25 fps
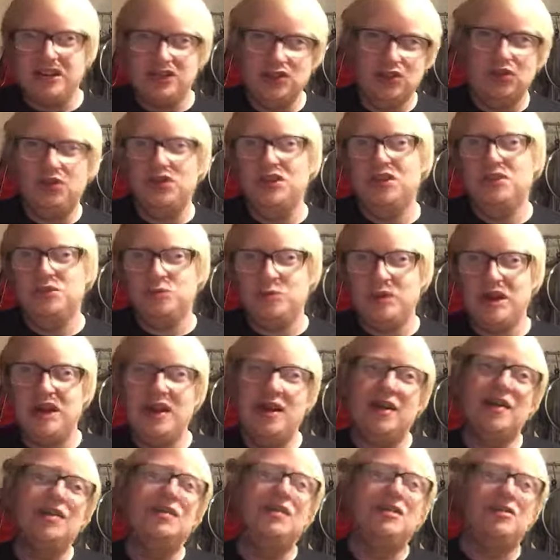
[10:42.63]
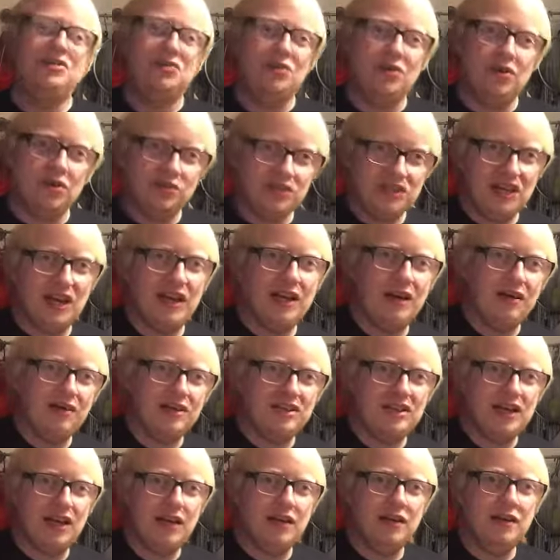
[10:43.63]
enjoy this beer, sort of 10 out of
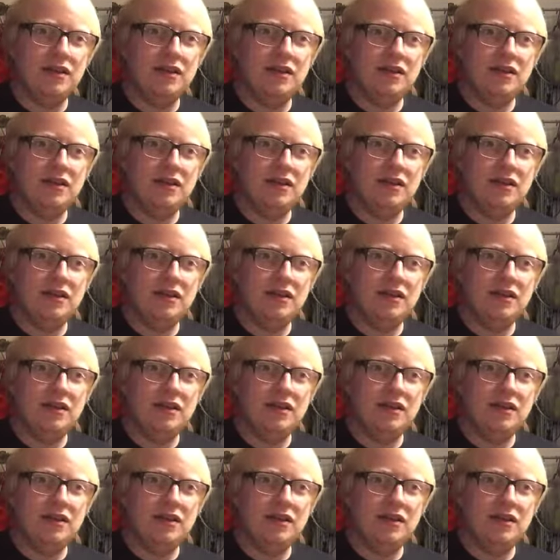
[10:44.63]
10?